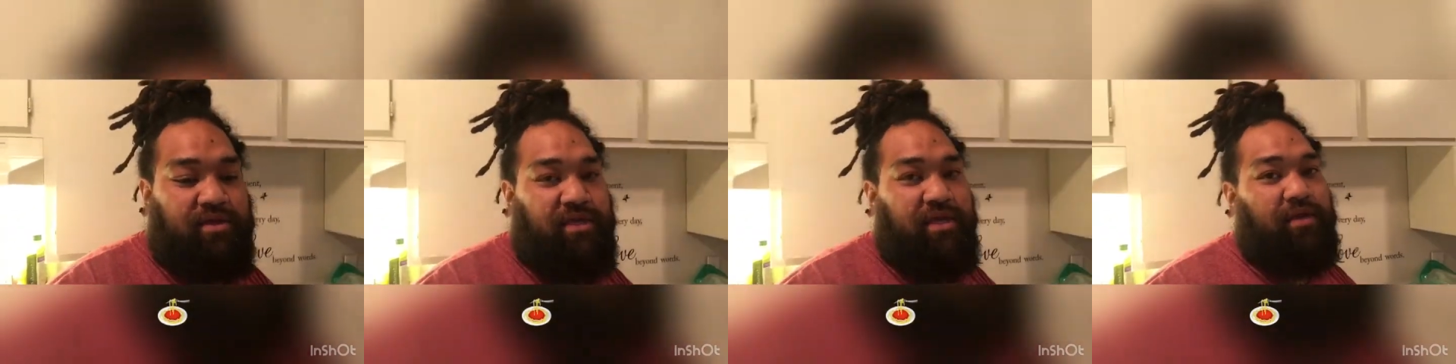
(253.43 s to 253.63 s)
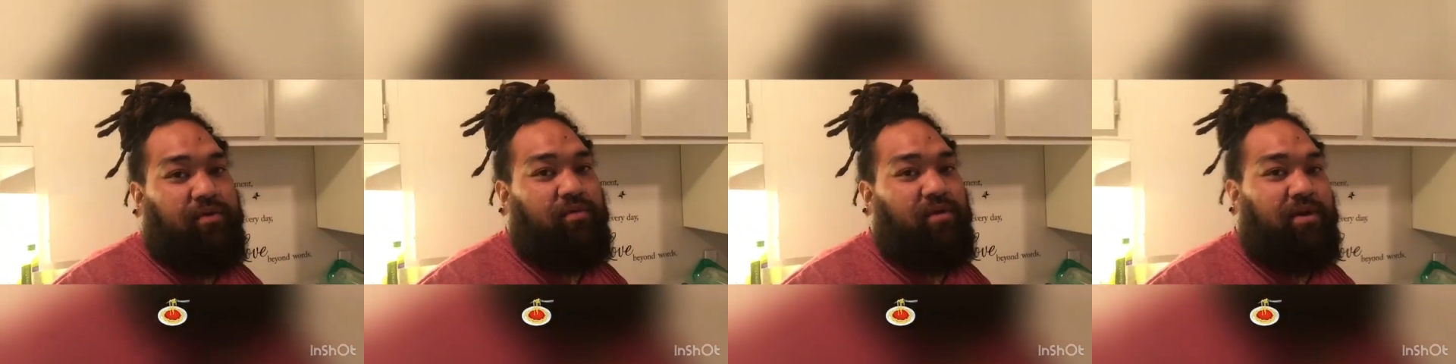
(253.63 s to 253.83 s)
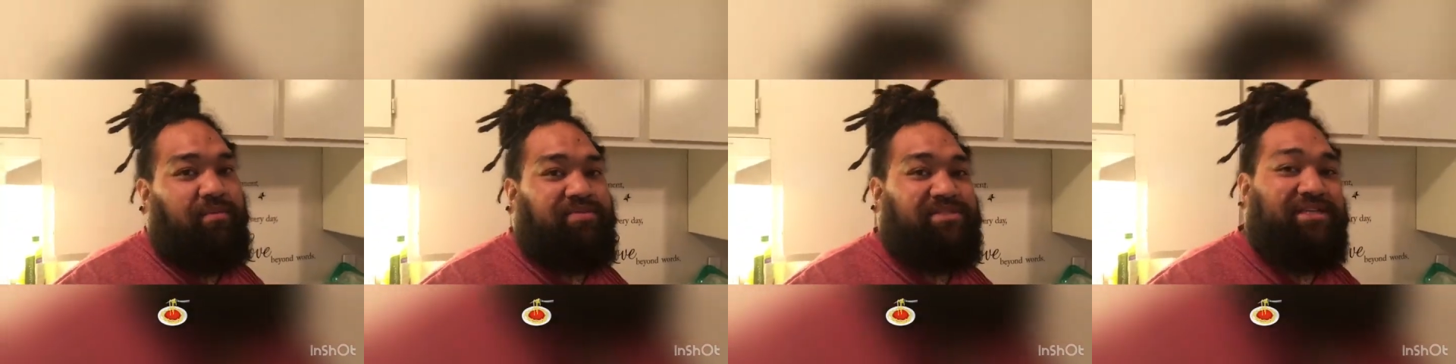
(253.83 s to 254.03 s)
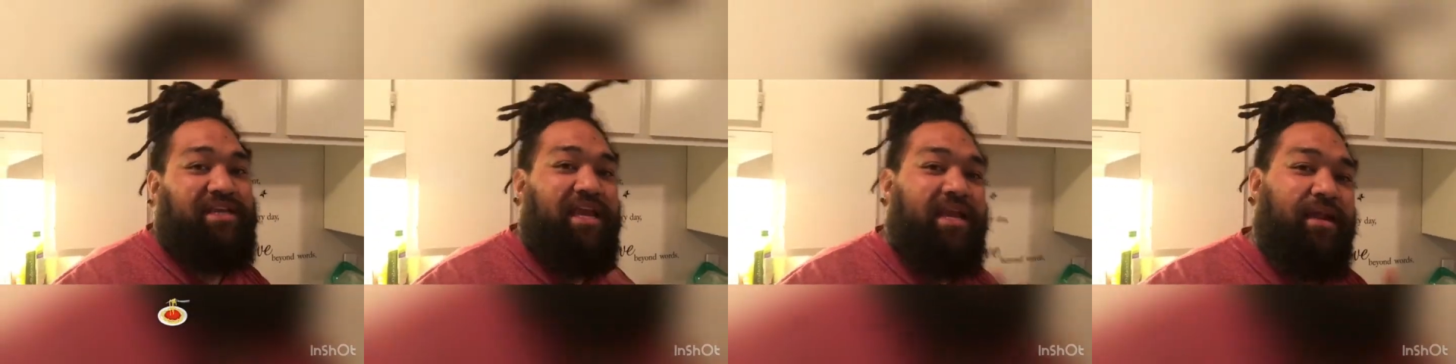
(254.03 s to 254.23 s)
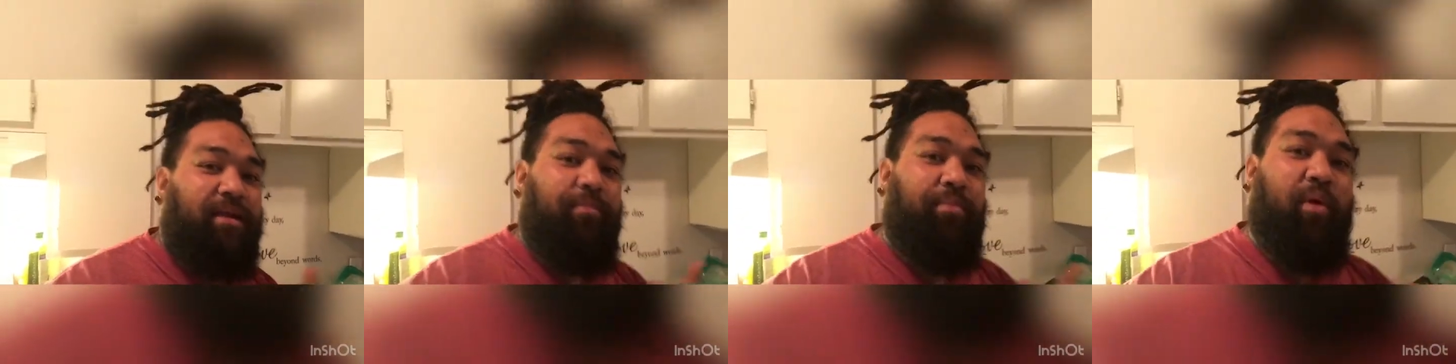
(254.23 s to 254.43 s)
dig what I'm
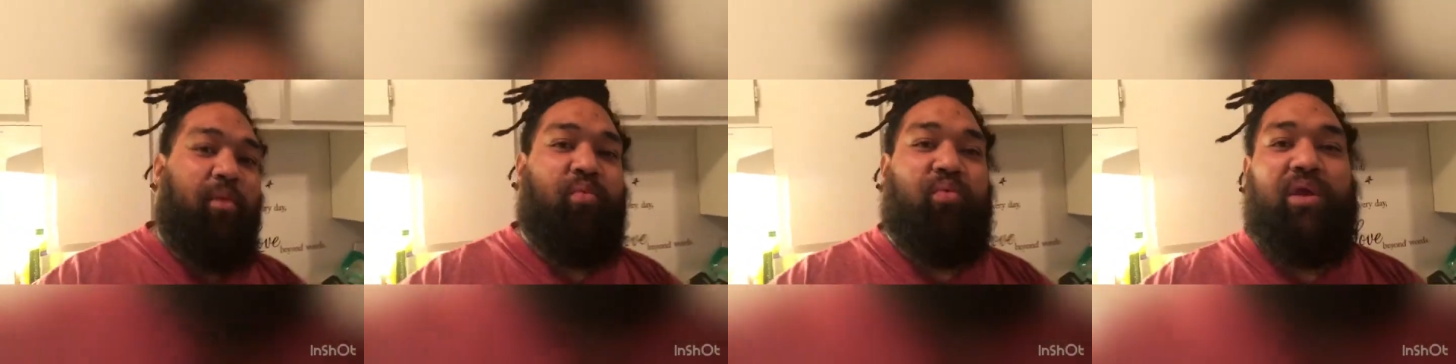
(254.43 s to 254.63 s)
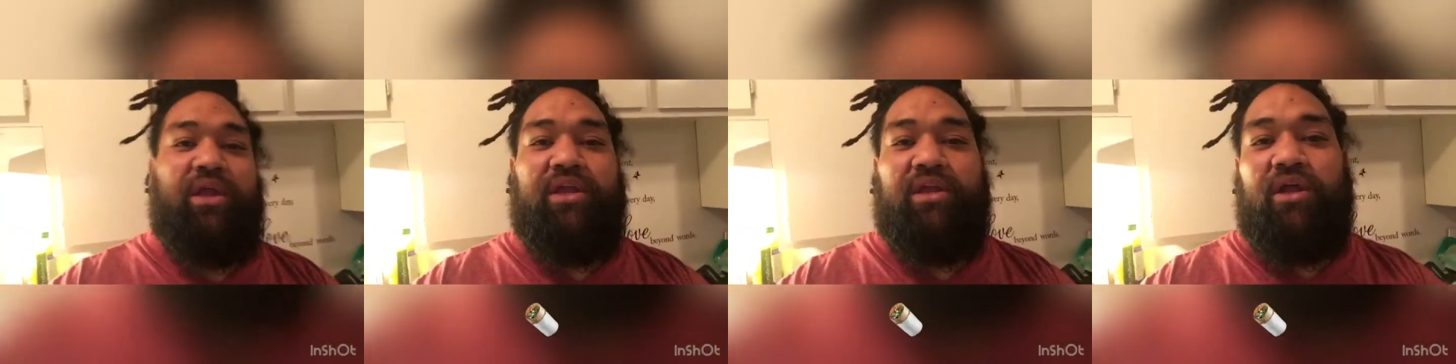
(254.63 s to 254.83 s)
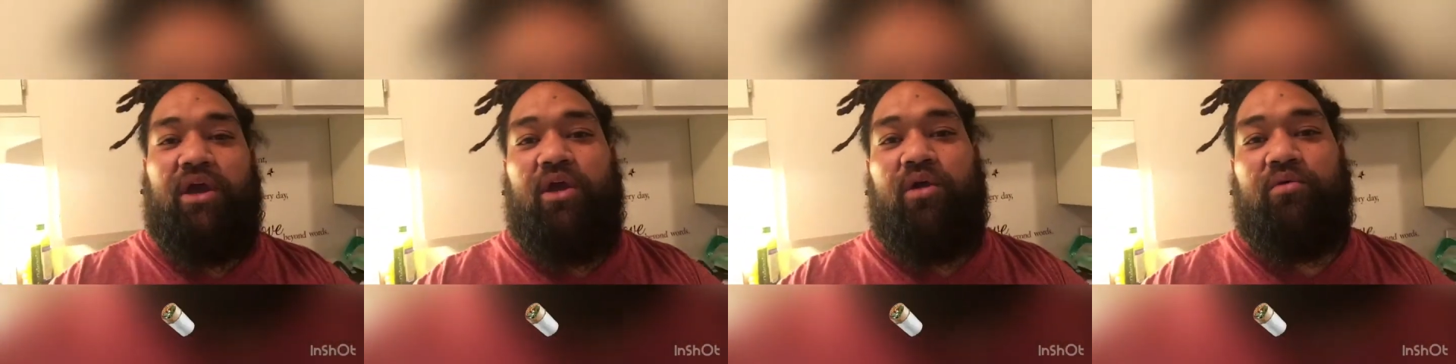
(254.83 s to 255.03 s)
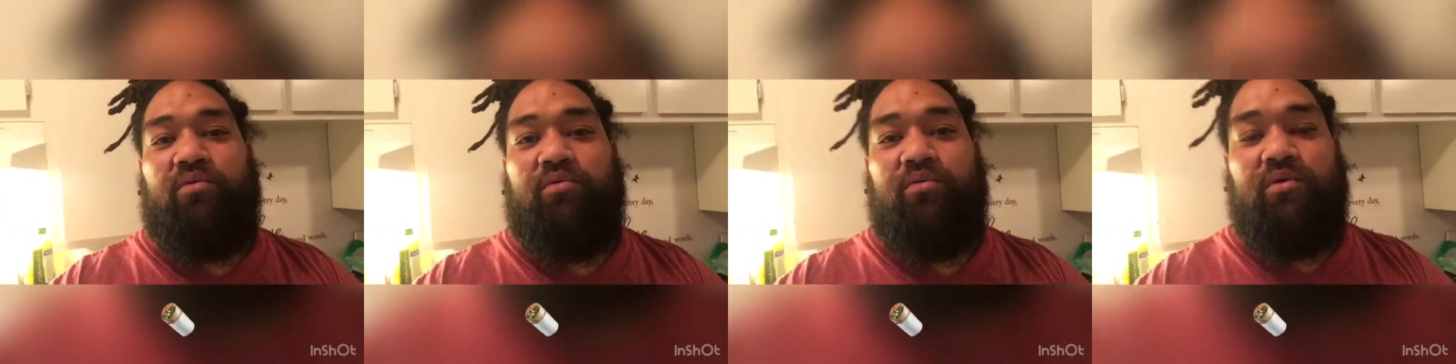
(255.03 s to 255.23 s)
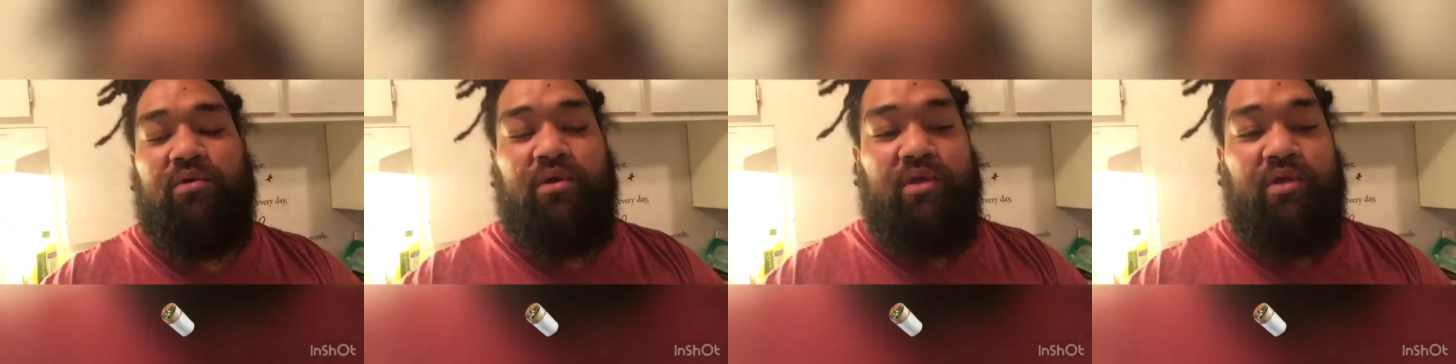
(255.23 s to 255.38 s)
saying? A burrito.